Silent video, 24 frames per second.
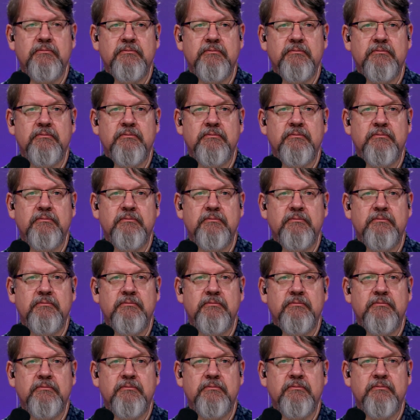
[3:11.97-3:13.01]

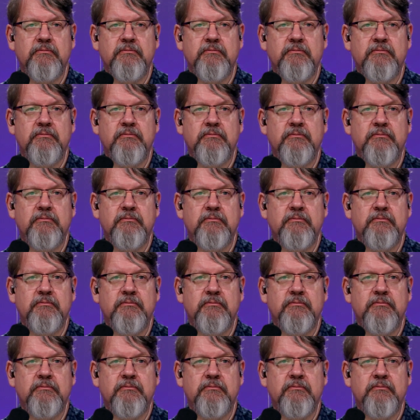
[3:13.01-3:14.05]

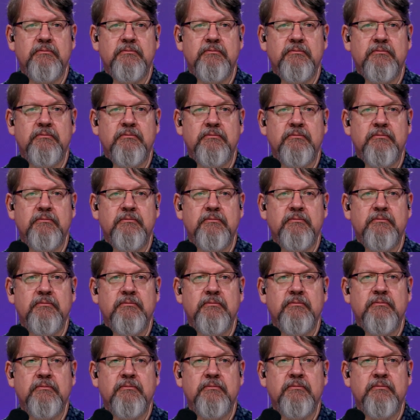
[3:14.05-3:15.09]

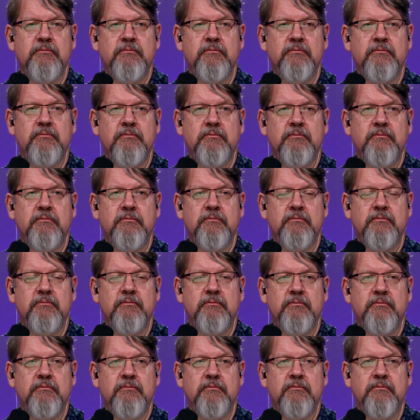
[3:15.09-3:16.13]

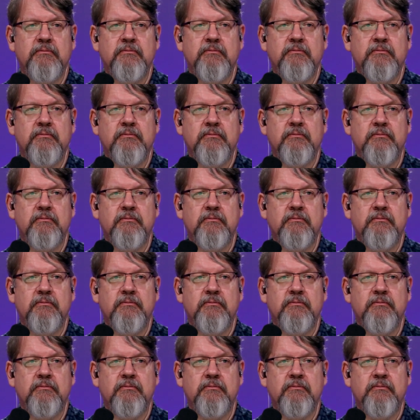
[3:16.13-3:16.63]
No words are spoken by the person on screen.